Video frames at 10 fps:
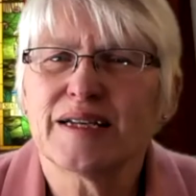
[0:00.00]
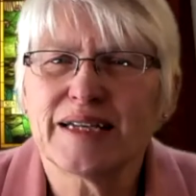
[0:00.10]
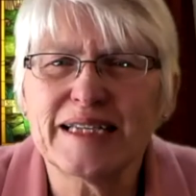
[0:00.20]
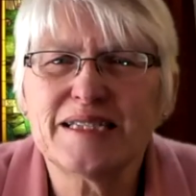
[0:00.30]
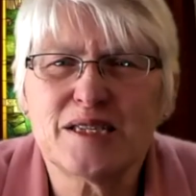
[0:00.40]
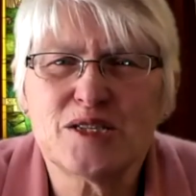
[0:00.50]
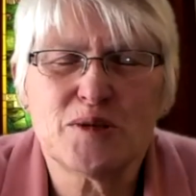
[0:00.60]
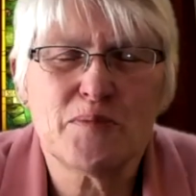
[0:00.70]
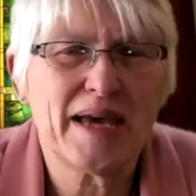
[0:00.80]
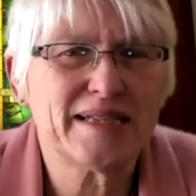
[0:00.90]
listen
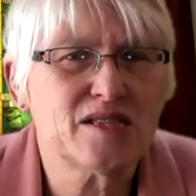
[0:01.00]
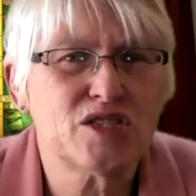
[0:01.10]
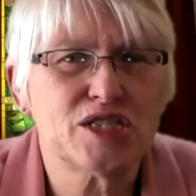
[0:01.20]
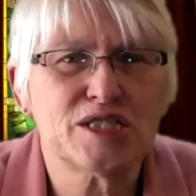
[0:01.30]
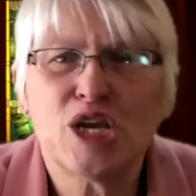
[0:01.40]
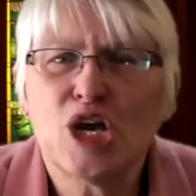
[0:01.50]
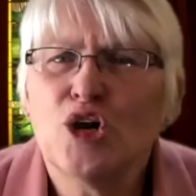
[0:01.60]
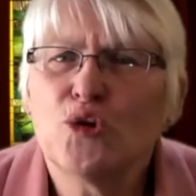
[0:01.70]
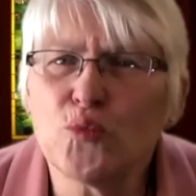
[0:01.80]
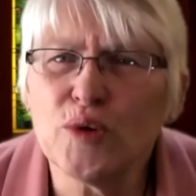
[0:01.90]
to messages,
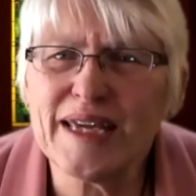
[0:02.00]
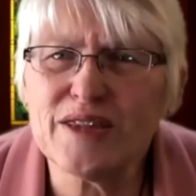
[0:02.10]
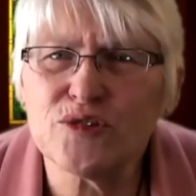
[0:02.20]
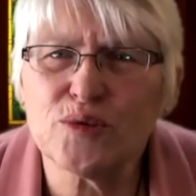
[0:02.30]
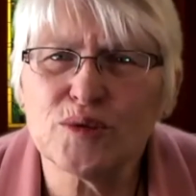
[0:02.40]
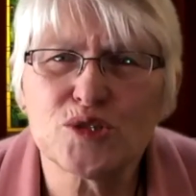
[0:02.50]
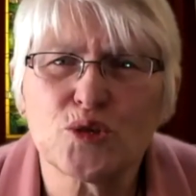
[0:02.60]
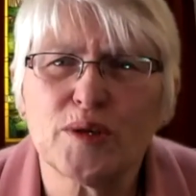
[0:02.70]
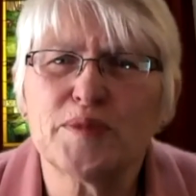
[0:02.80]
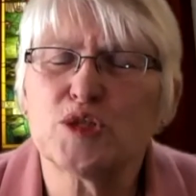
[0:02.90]
read through
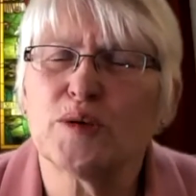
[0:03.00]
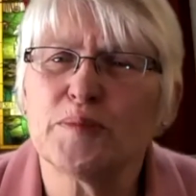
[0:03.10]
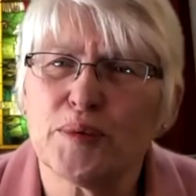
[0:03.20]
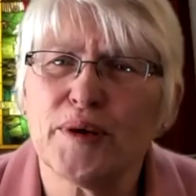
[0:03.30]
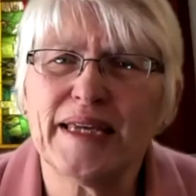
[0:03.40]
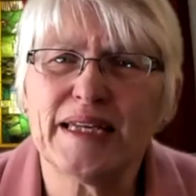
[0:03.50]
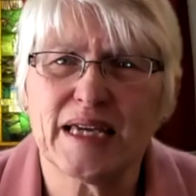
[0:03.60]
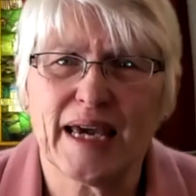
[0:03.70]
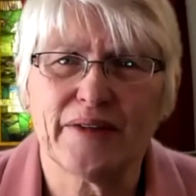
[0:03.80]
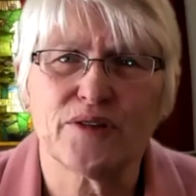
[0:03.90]
scripture, and pray
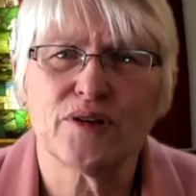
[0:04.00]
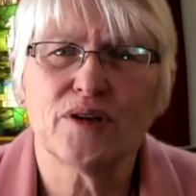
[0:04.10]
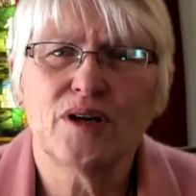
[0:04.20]
together,